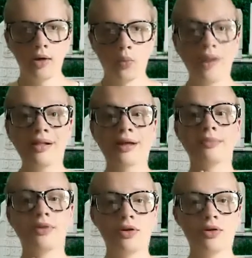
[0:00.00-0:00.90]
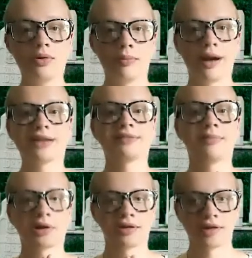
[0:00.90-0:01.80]
Welcome to My
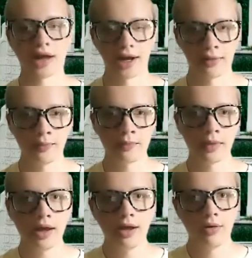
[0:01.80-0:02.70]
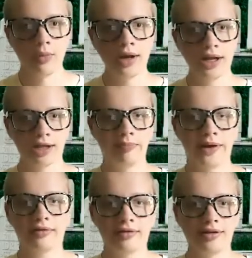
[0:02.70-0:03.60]
Smart Side. When
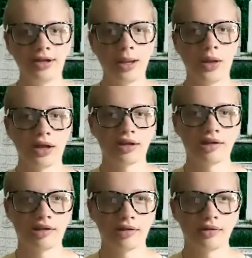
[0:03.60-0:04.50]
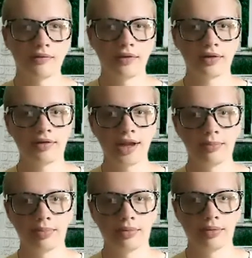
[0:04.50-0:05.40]
experiencing a loss, for
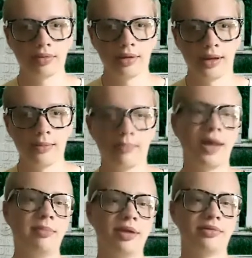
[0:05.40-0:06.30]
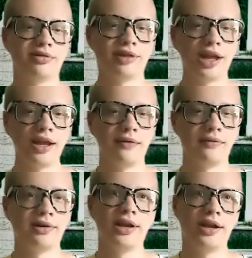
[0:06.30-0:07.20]
example, maybe we'll say of
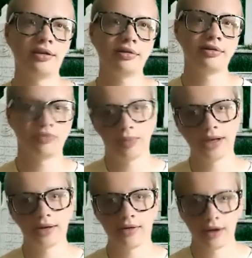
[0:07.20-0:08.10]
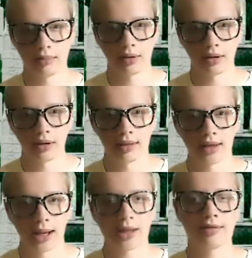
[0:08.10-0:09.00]
a dear, sweet grandma
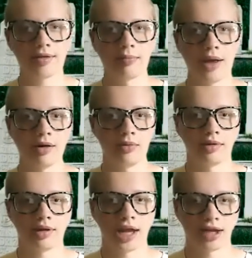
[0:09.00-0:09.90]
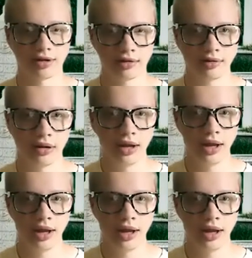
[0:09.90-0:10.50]
that lost a battle with cancer,